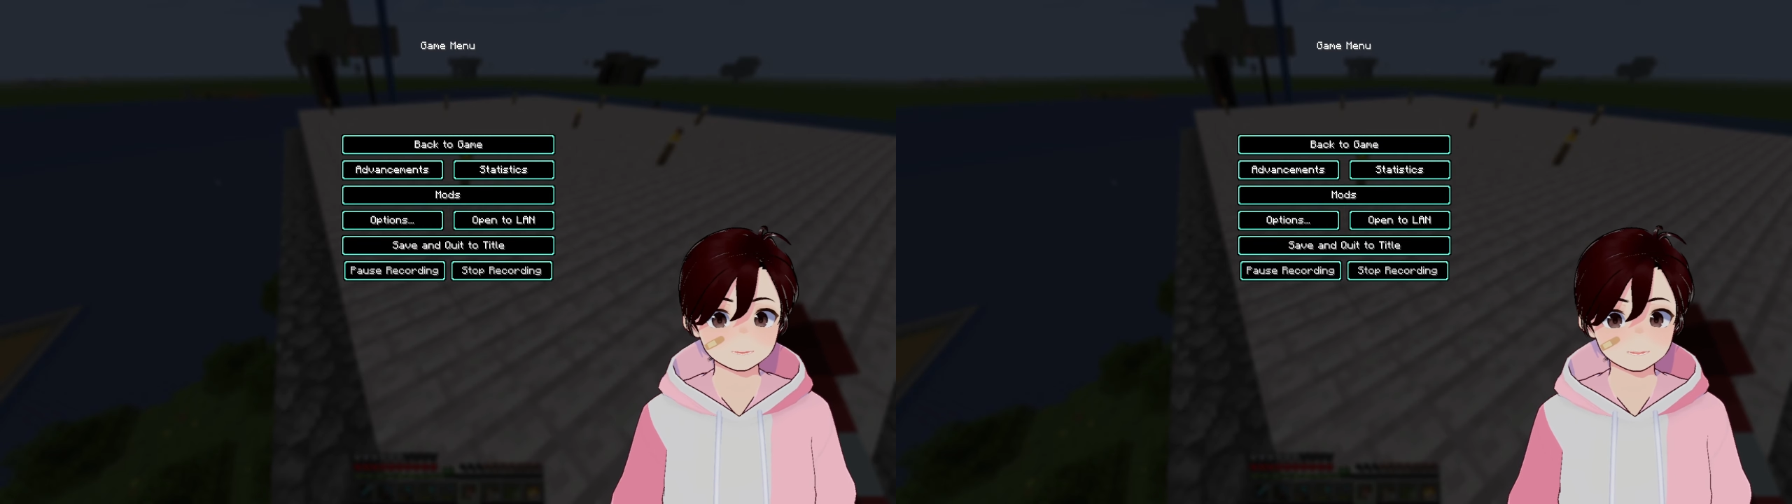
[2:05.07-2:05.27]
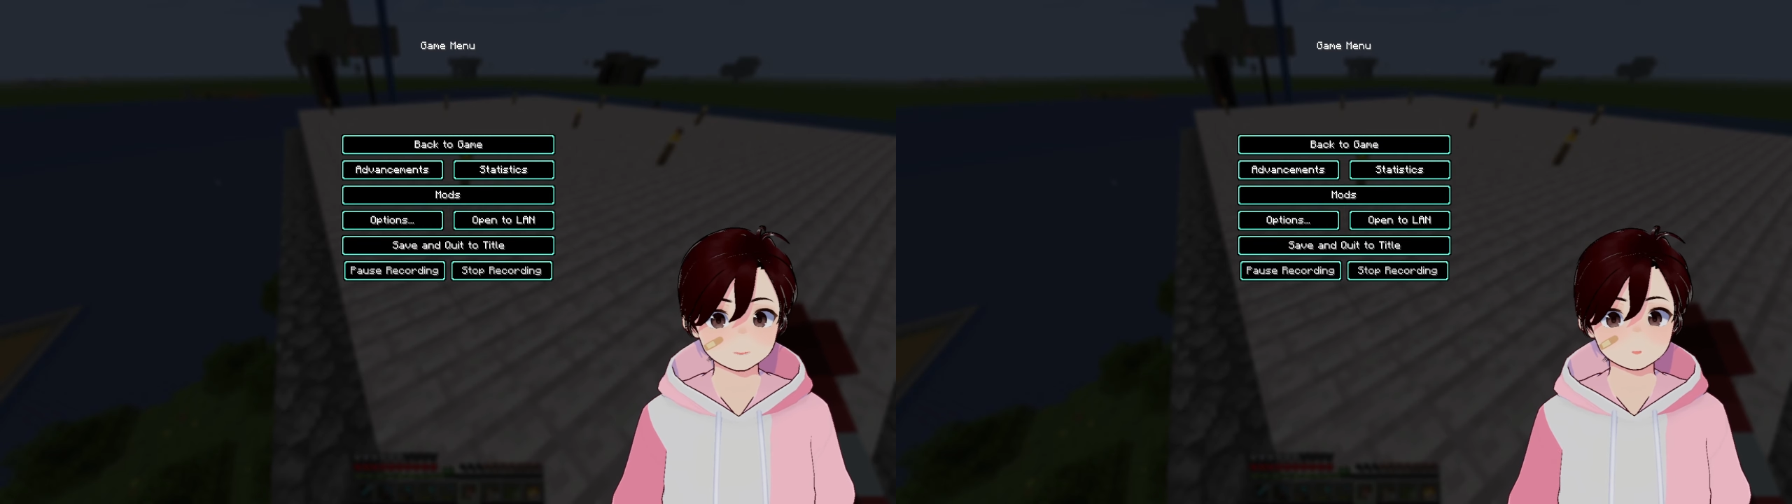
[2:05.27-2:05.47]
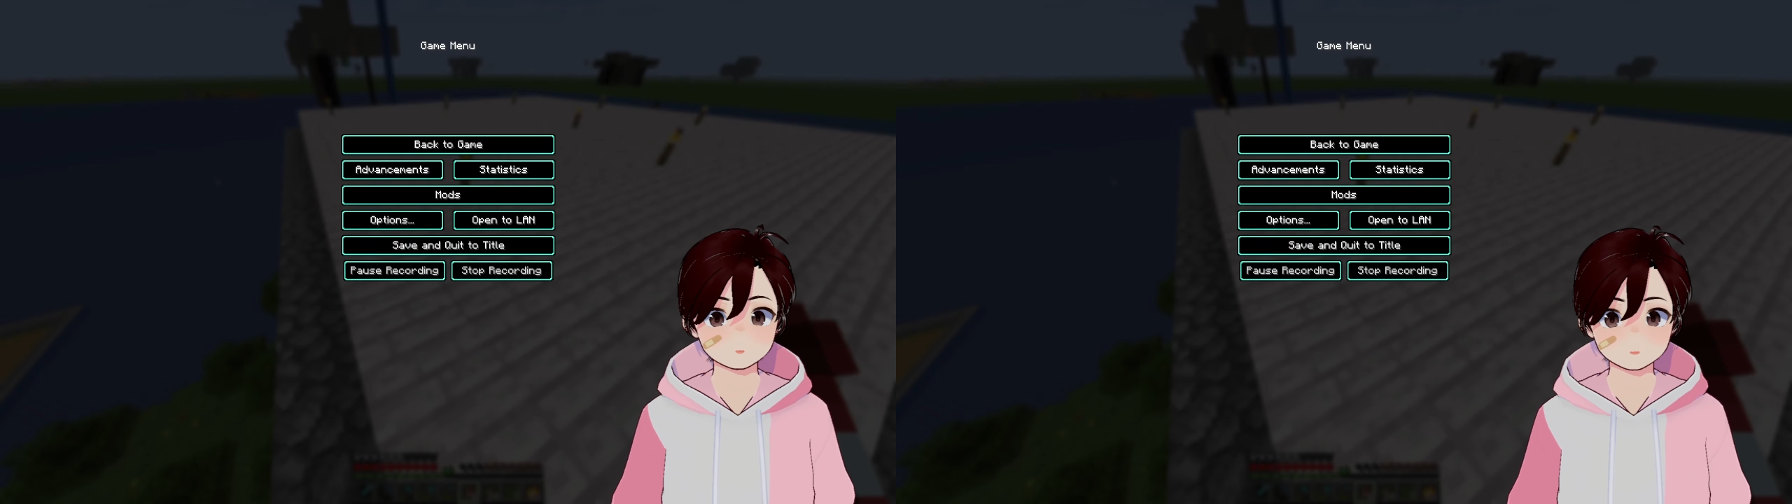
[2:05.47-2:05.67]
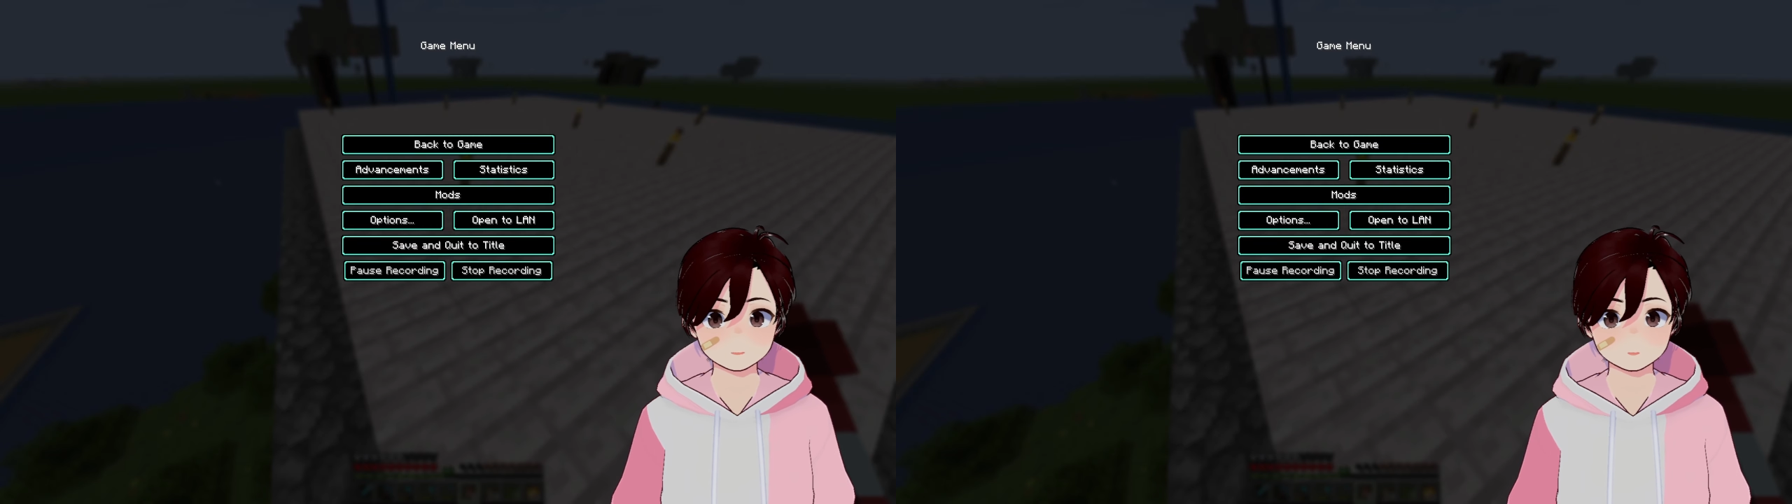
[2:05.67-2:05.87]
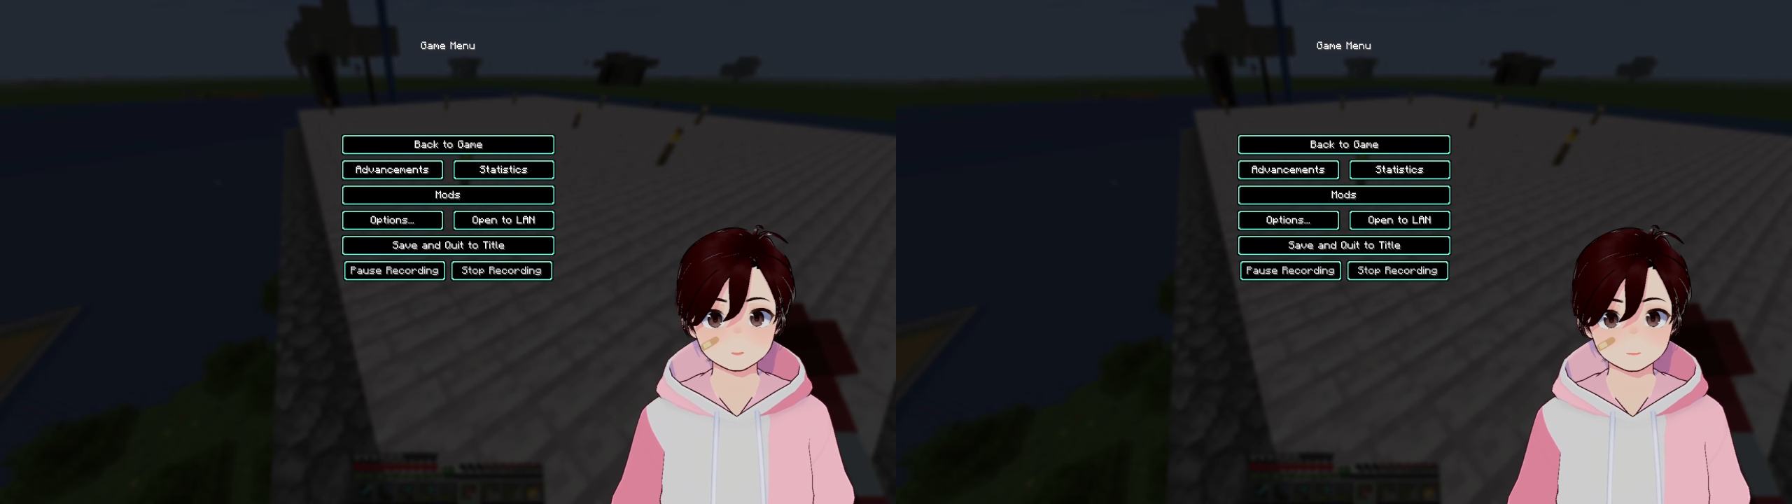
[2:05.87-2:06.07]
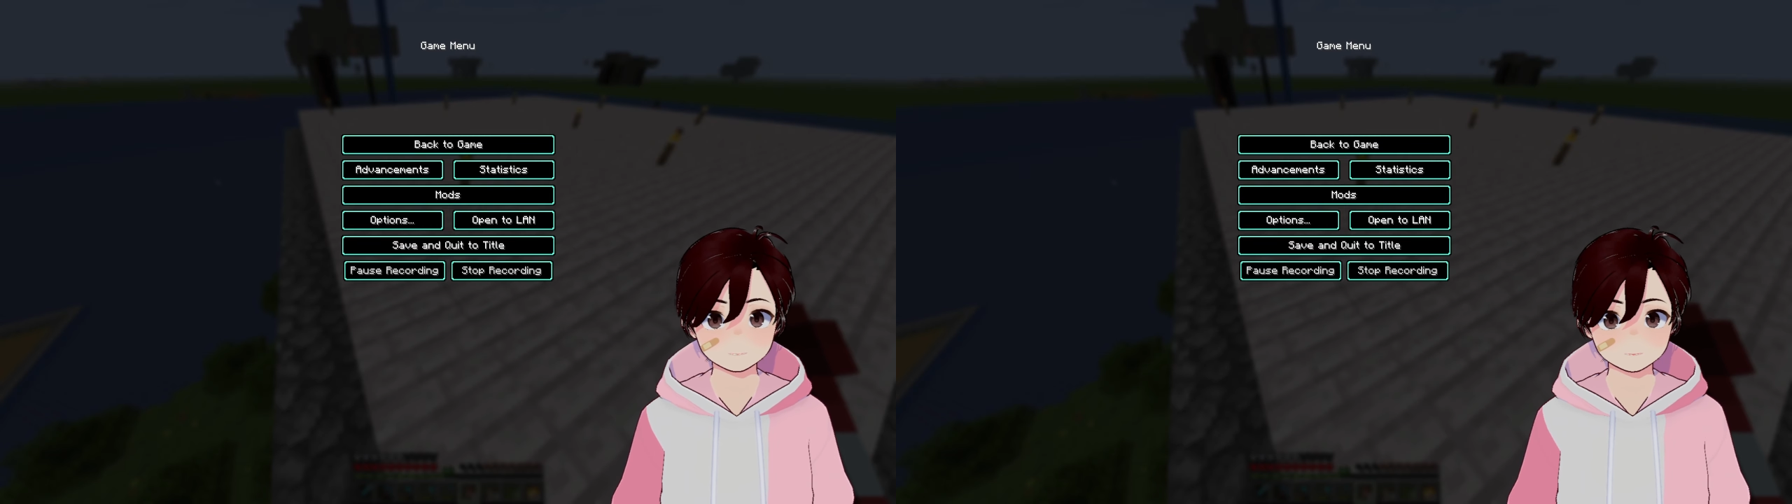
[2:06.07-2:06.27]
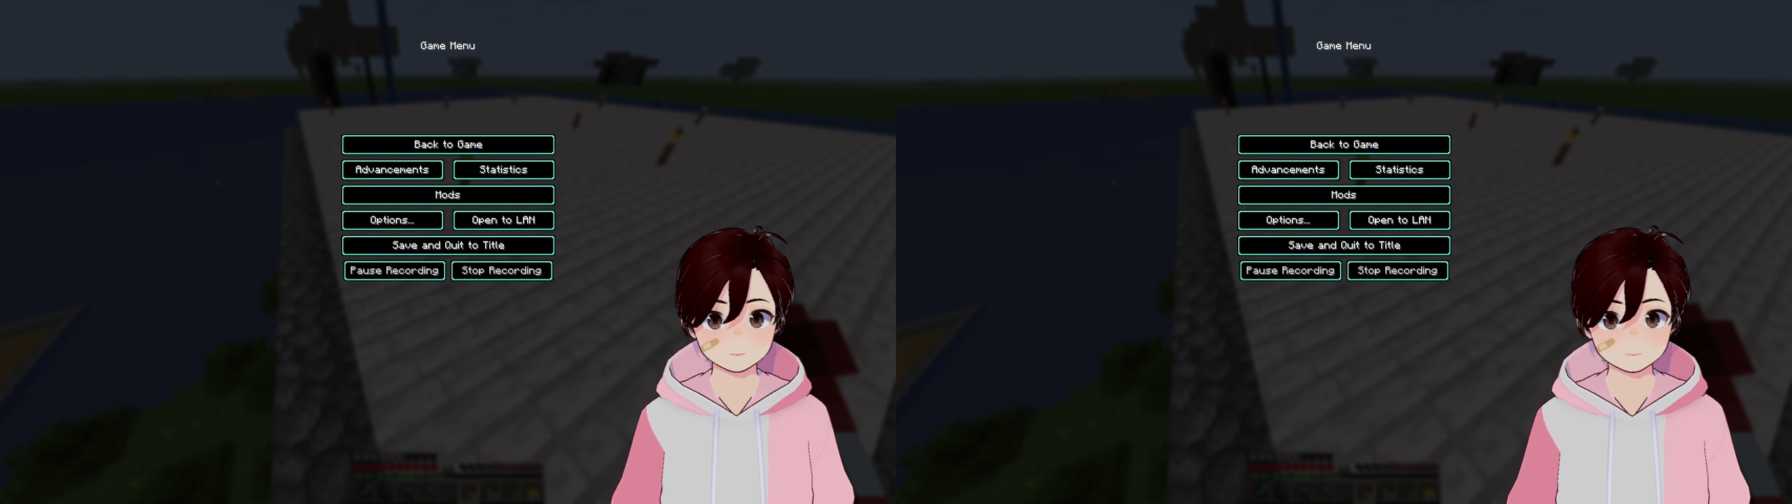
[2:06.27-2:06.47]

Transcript: a new one. All right, perfect.